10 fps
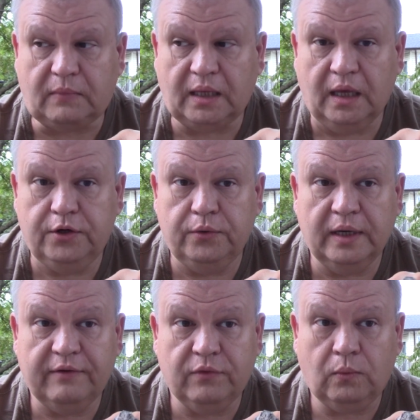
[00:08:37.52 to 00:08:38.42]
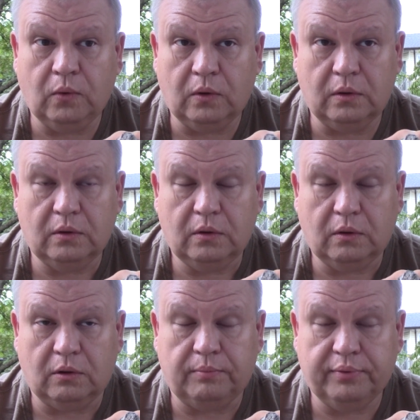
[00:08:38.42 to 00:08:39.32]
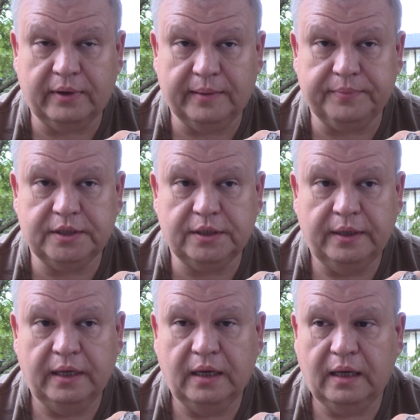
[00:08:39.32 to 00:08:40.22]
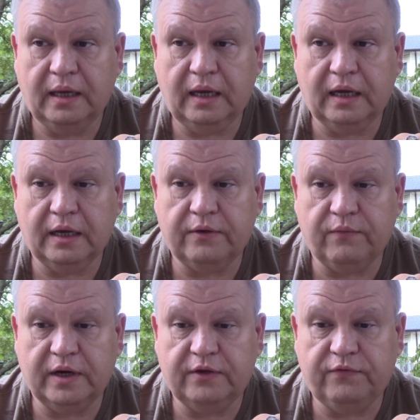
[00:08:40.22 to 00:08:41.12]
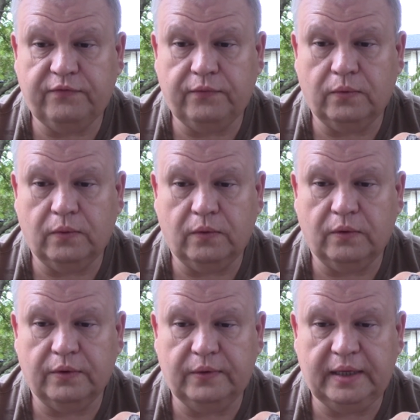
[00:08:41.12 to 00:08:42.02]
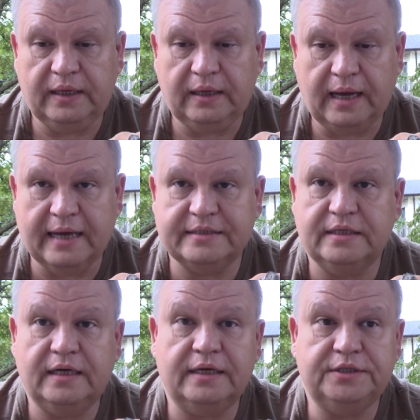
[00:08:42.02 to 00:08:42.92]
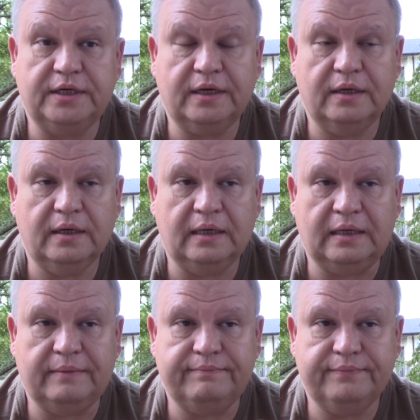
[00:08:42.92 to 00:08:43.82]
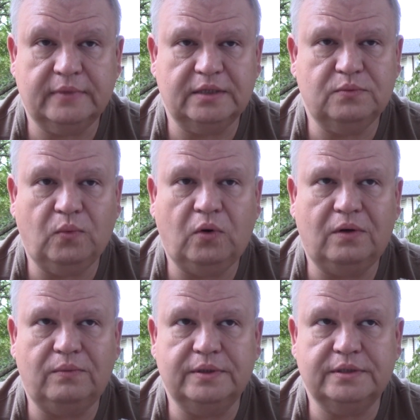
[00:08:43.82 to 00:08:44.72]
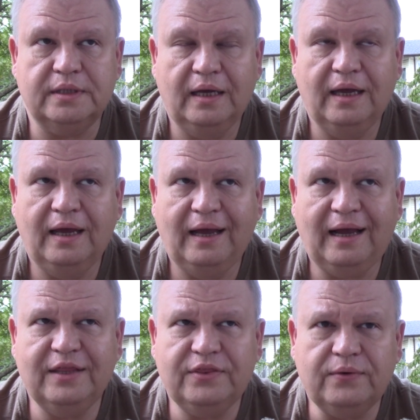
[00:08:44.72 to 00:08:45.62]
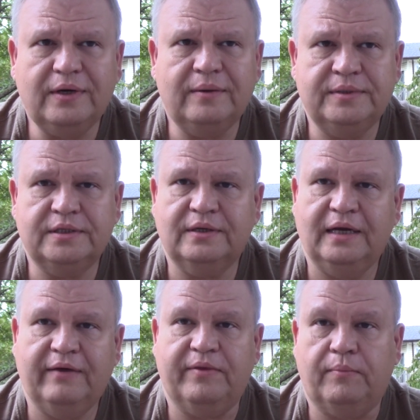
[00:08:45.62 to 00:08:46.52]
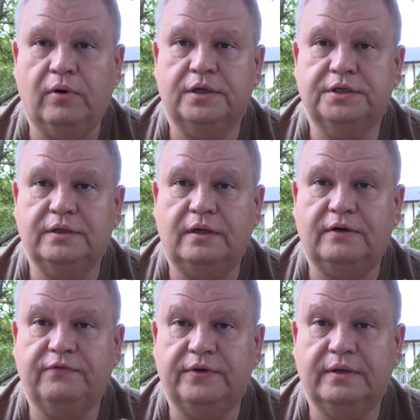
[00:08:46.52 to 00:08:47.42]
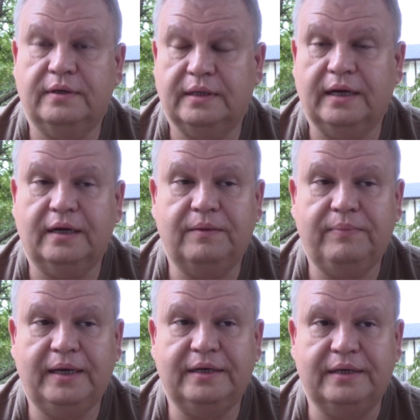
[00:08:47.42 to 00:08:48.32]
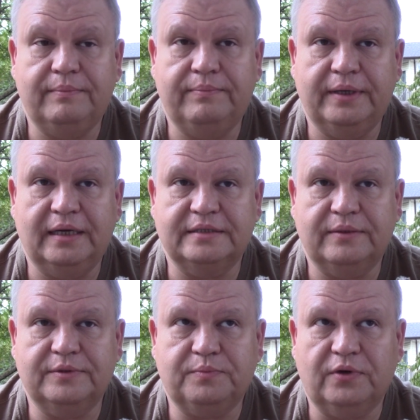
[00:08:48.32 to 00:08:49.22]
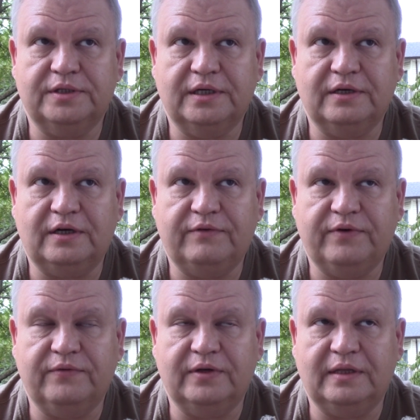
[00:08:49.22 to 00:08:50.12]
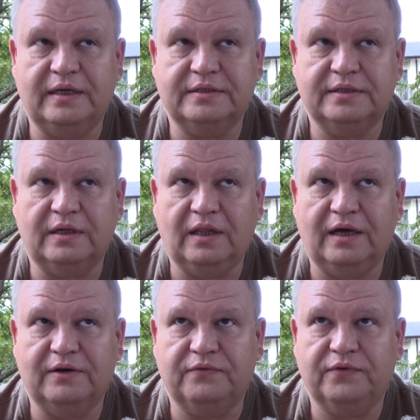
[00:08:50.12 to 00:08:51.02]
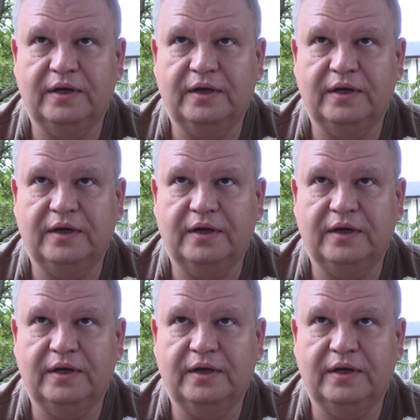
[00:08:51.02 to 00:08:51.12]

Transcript: I do have the wall all prepped and ready for the acid etching. Um, this wall was I thought I was just going to have to brush it off and then I could paint it. But as I was brushing it off, I realized that a lot of